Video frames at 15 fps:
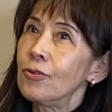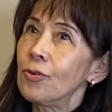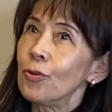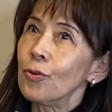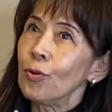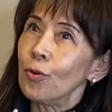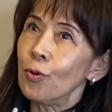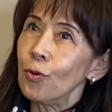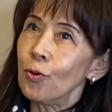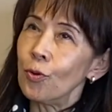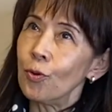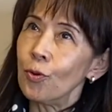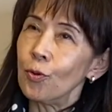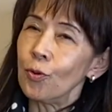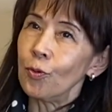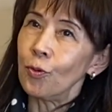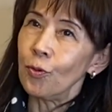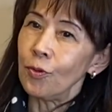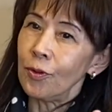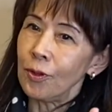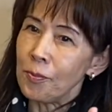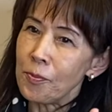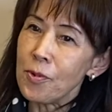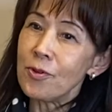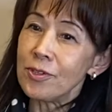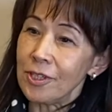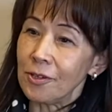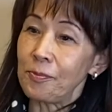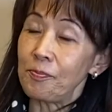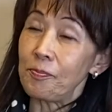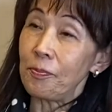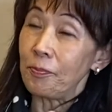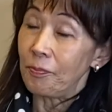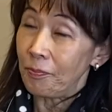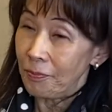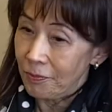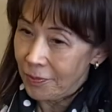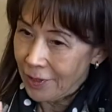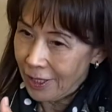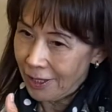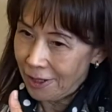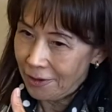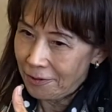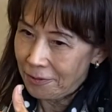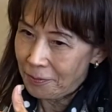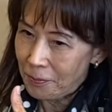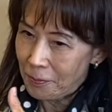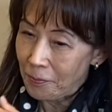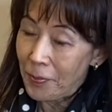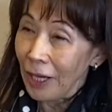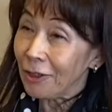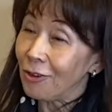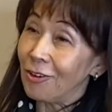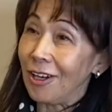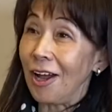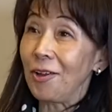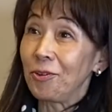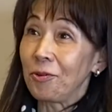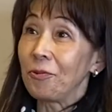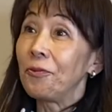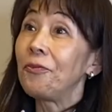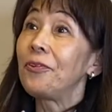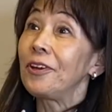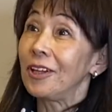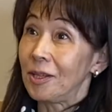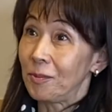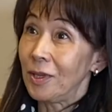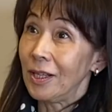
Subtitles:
to the music, the background of film.